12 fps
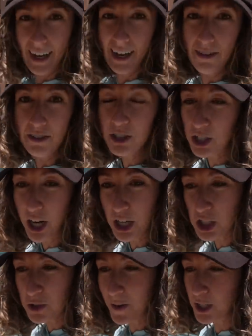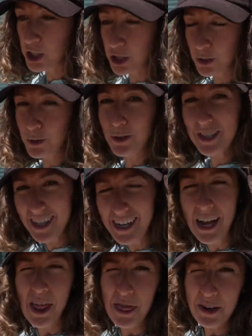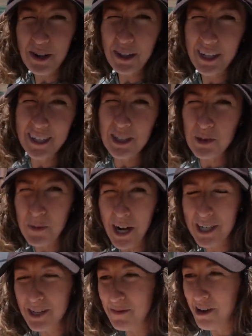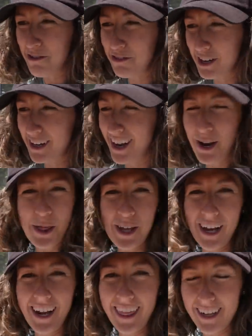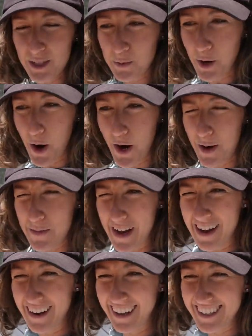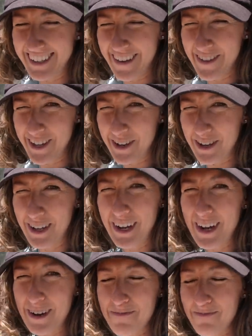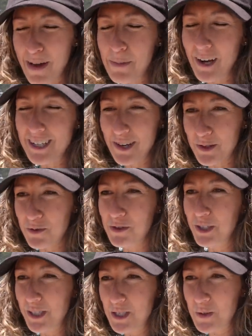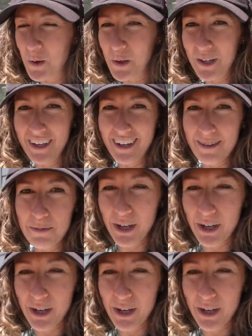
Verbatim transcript: I have changed my shoes, thoroughly inspected my foot. I don't think anything is broken, but it's definitely my big toe is really swollen and